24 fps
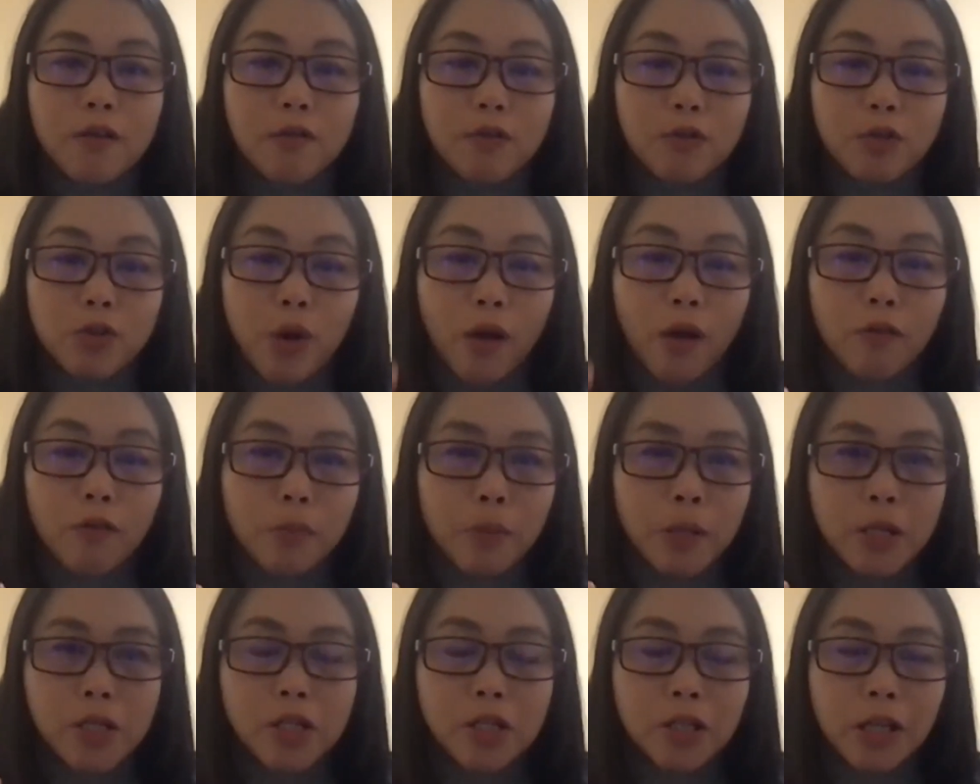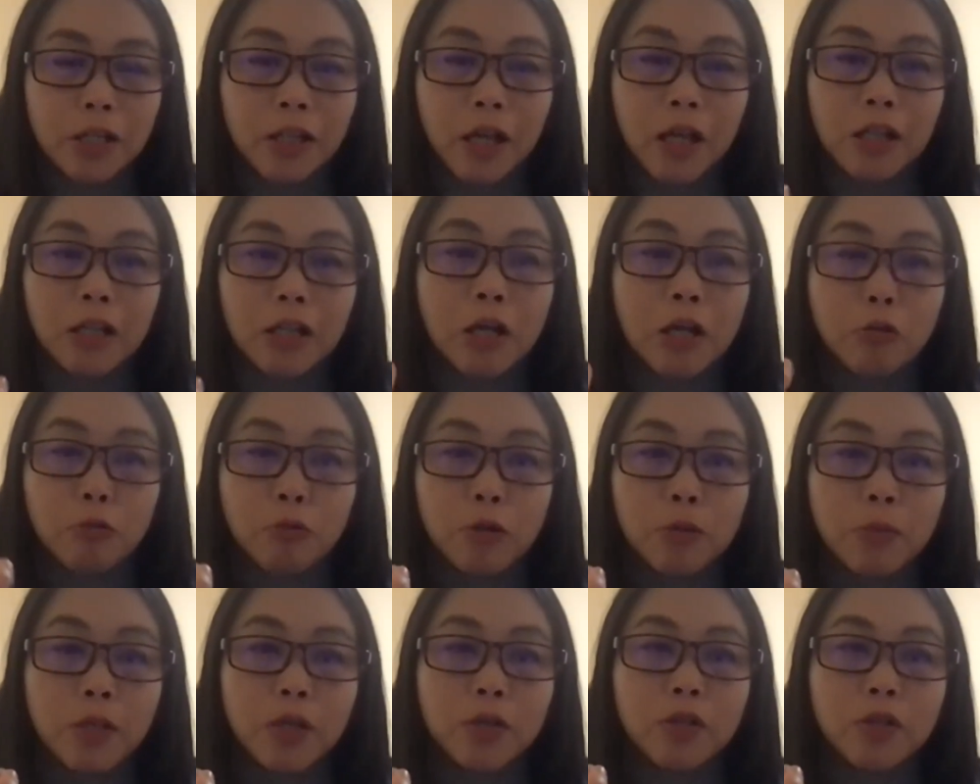you have a patient like that it
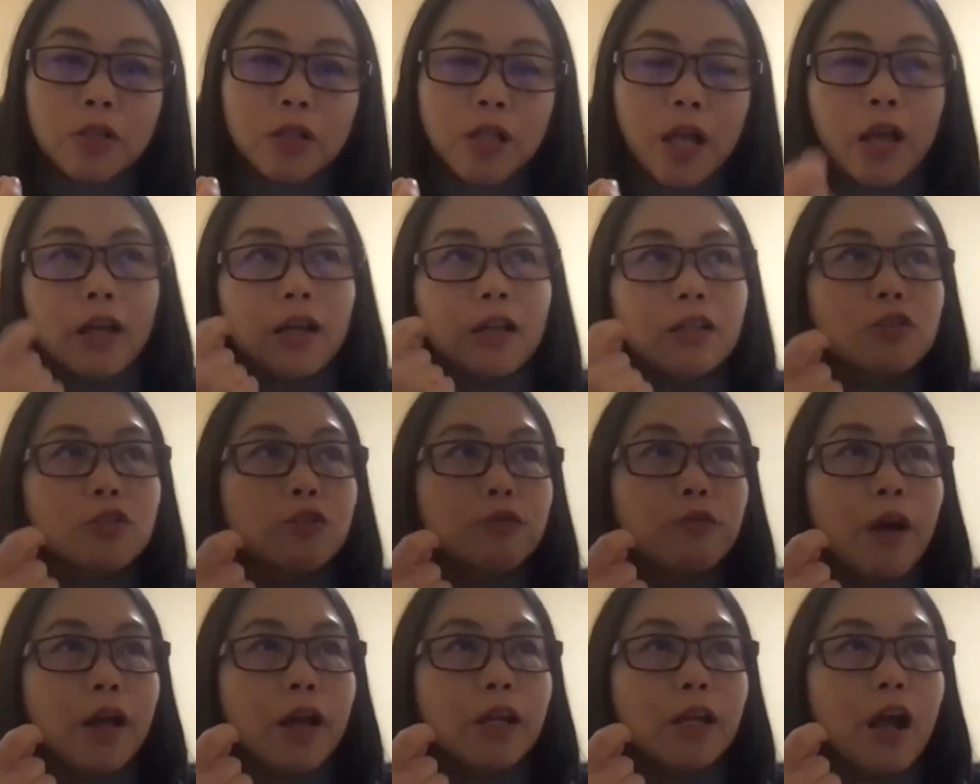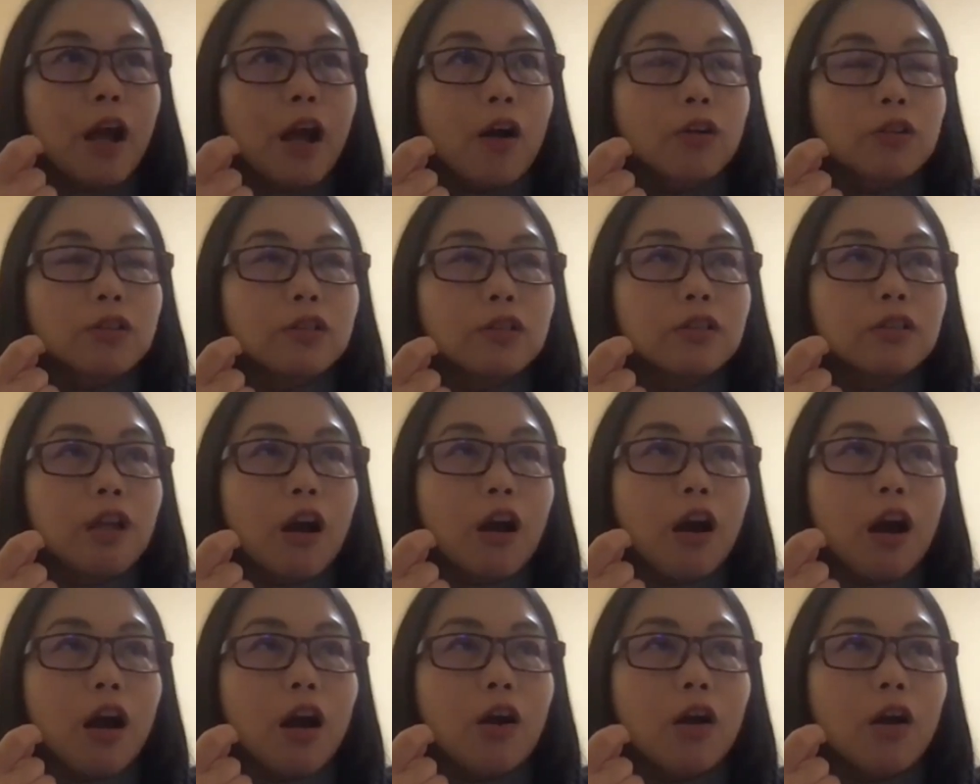would be good like to find out
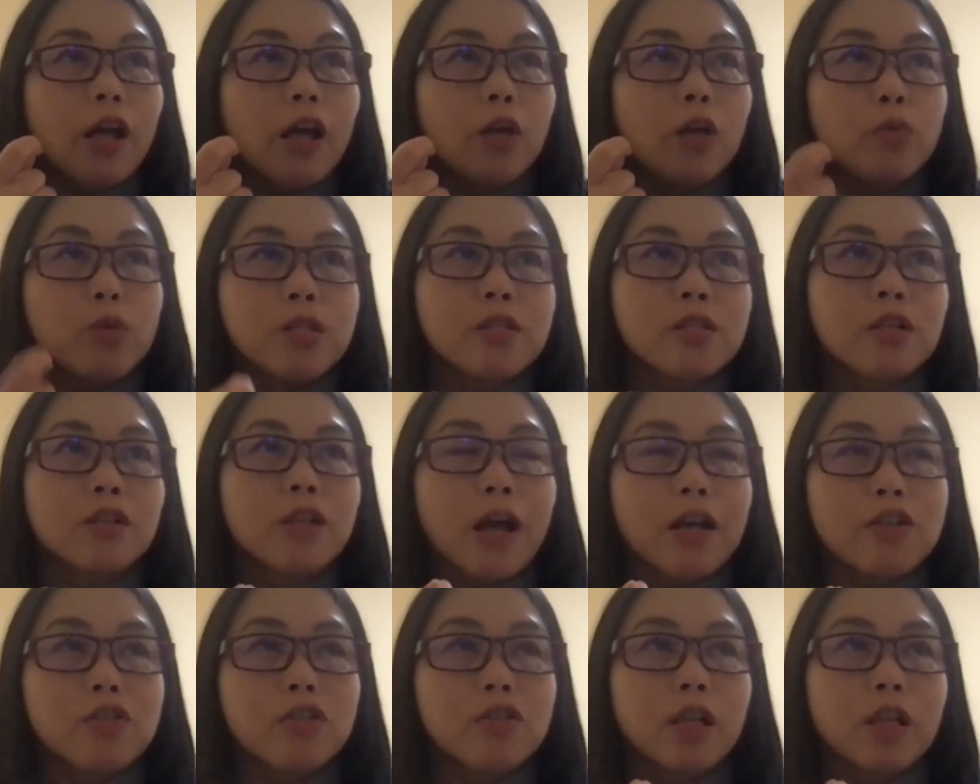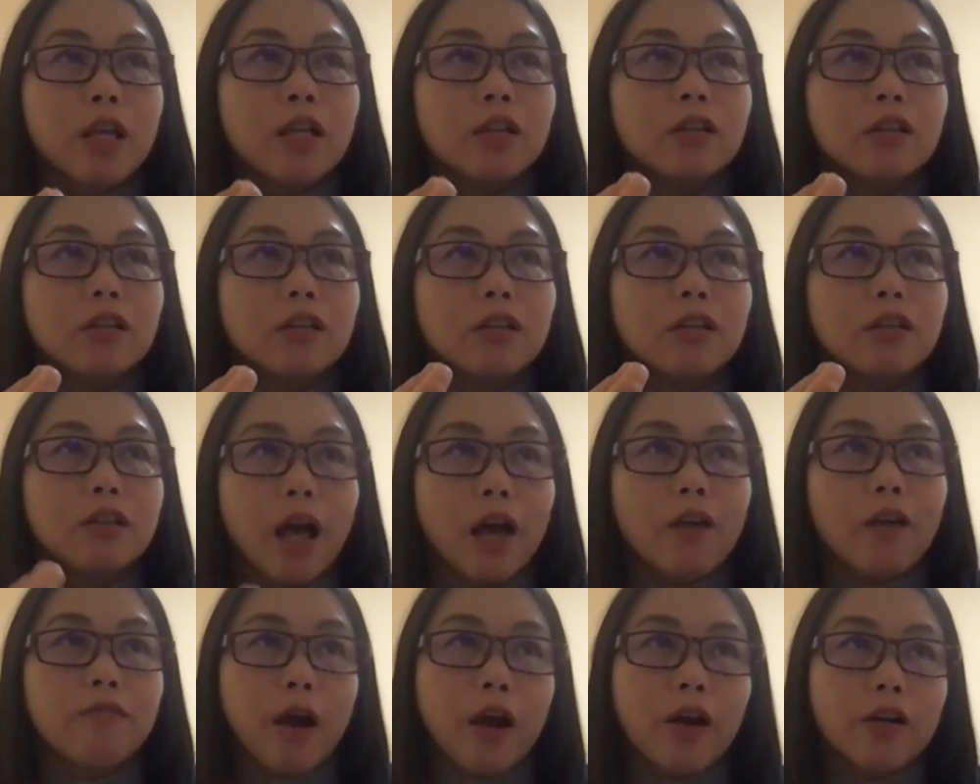can we still isolate
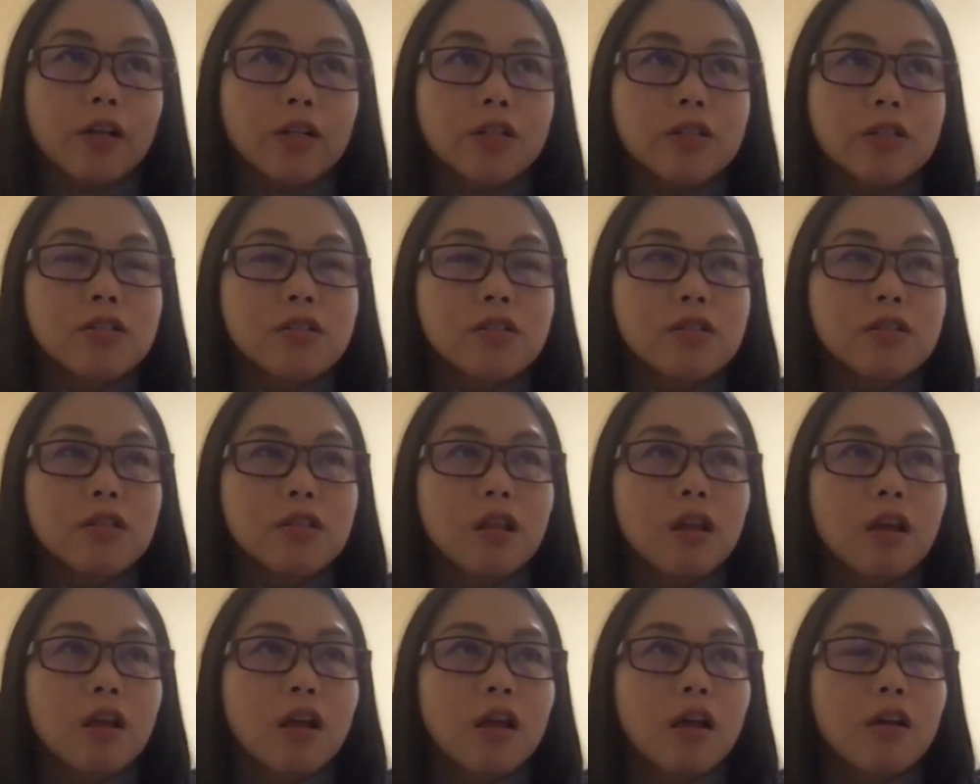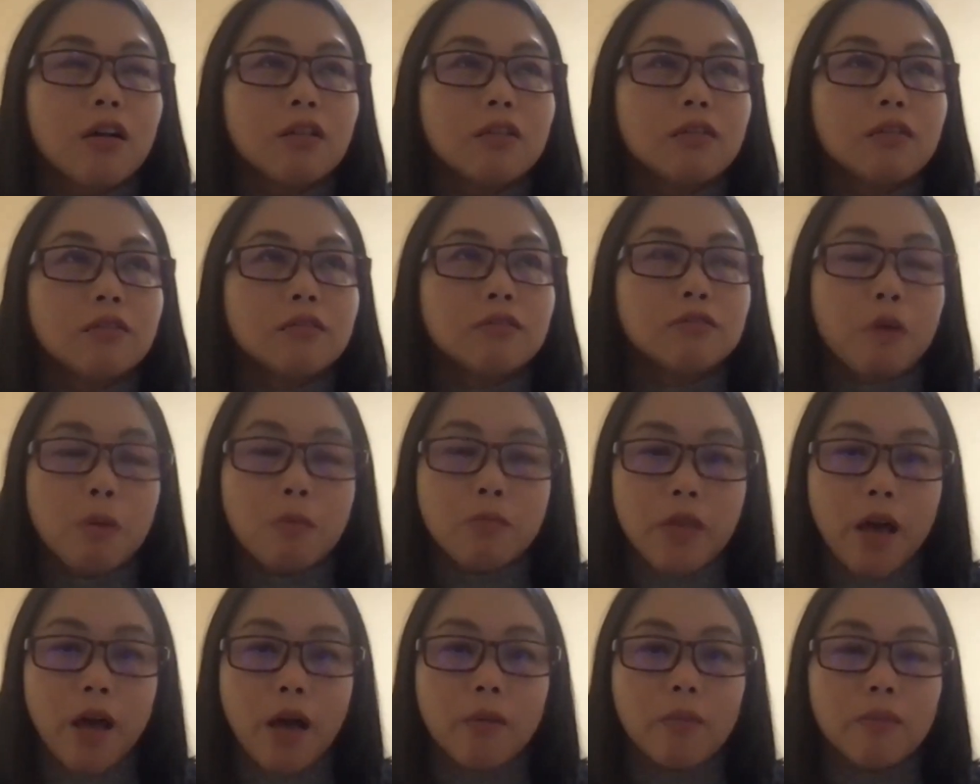live virus from
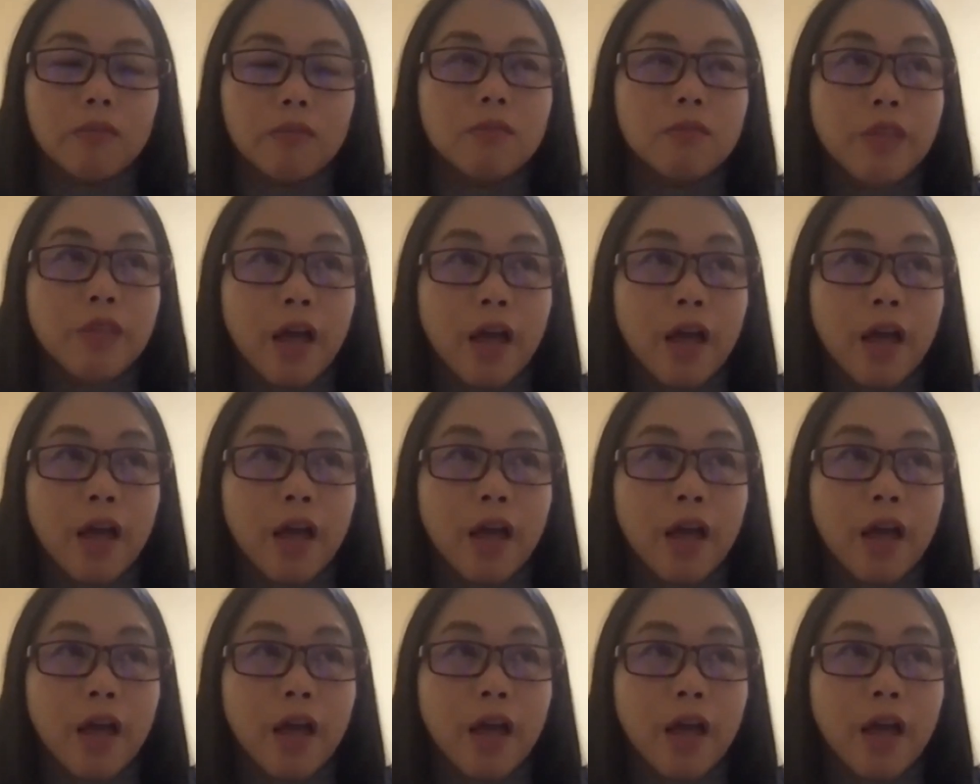them mm-hmm.